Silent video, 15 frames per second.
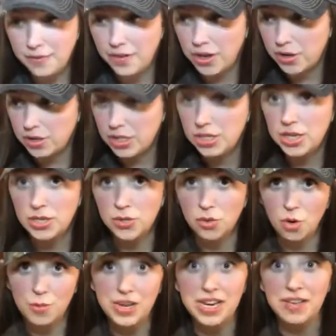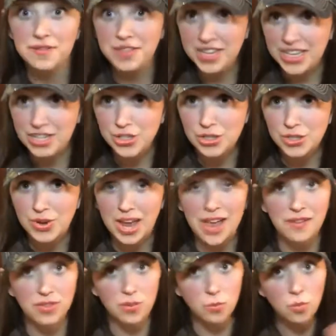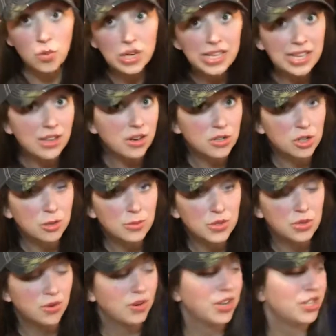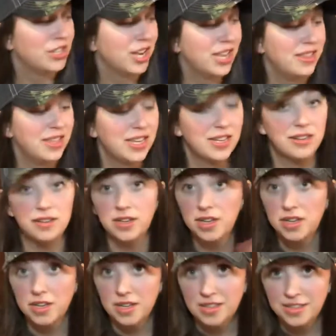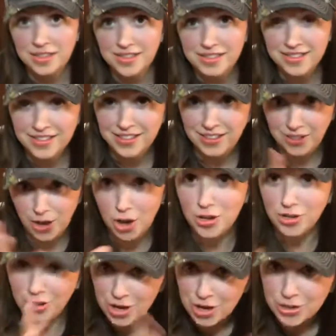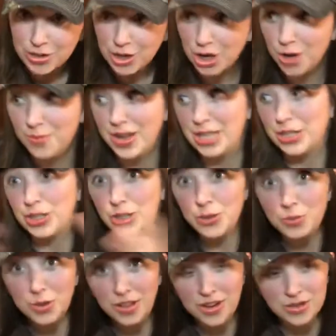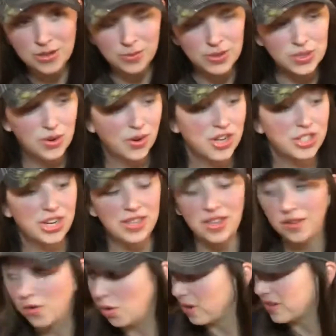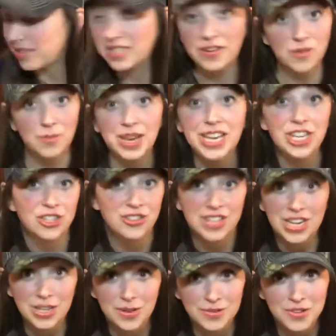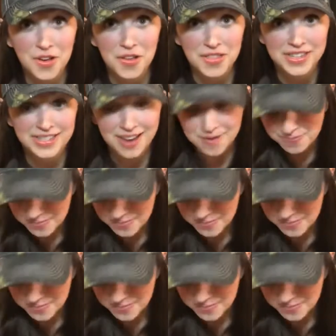a good assortment of each. So I have some really long-term storage, and then long-term and super long-term storage, and then of course the stuff in my kitchen that I use all the time.